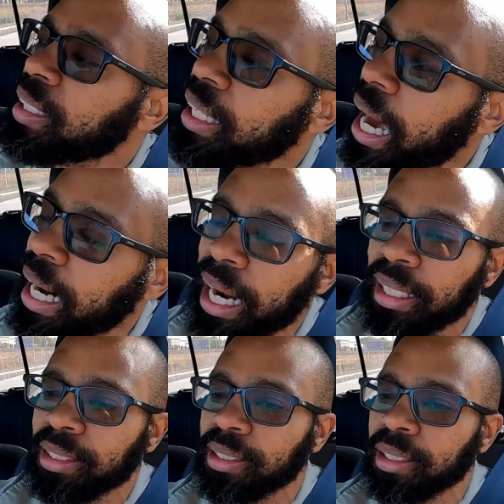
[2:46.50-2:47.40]
that
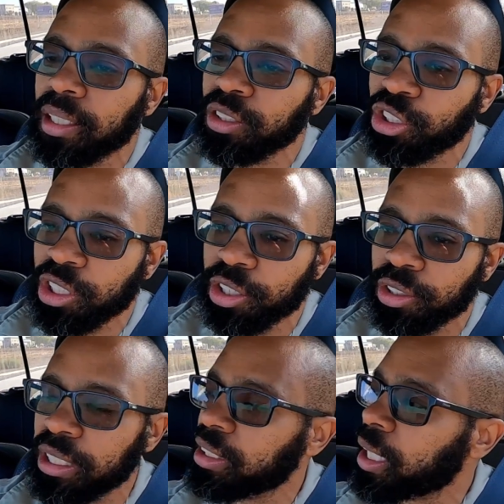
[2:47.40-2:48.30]
has
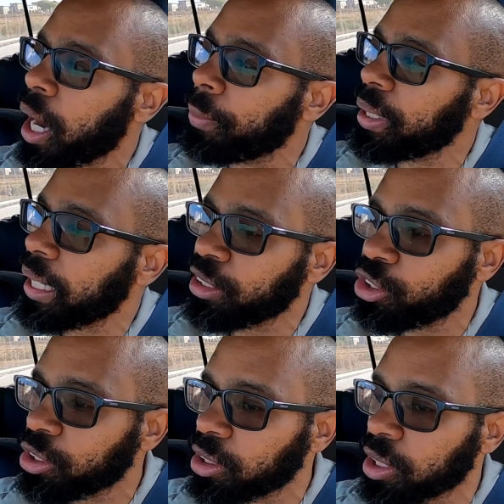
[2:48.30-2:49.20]
considered these
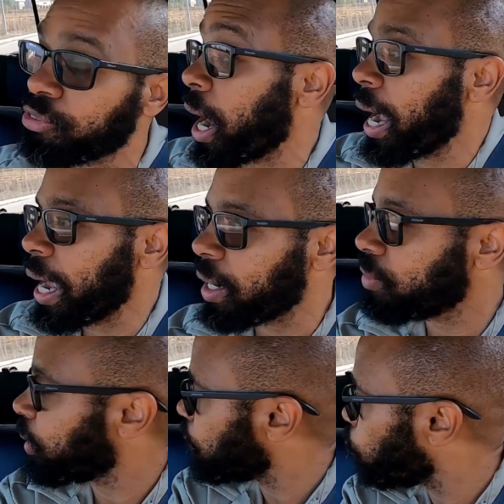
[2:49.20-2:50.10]
combinations. If I
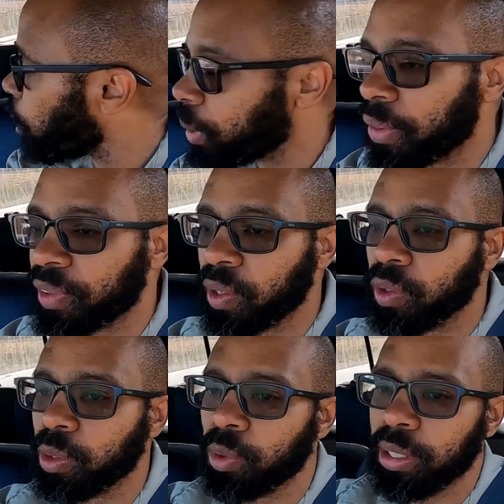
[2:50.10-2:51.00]
have, I know I'm not the
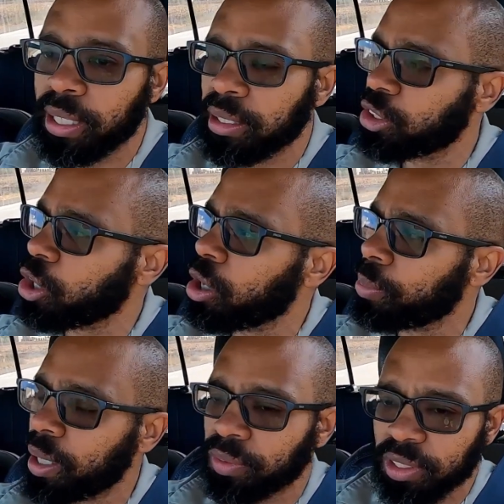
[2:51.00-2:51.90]
only one that has thought
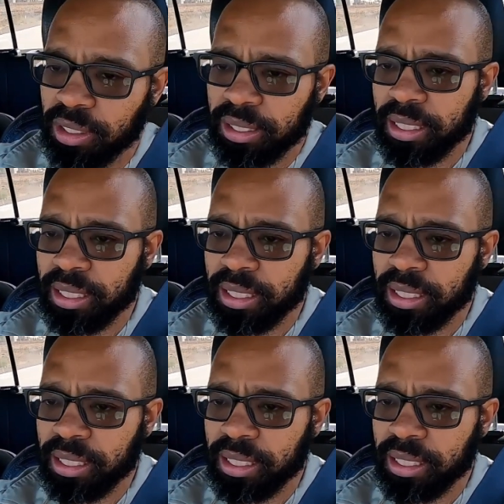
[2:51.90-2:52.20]
about these